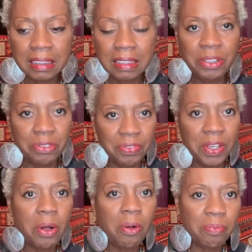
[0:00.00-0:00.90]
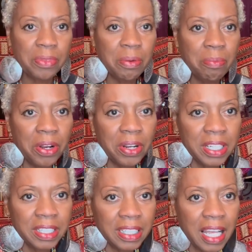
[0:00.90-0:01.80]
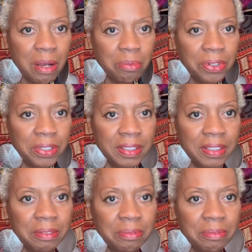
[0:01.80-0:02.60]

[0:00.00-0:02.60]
the film, The American Labyrinth.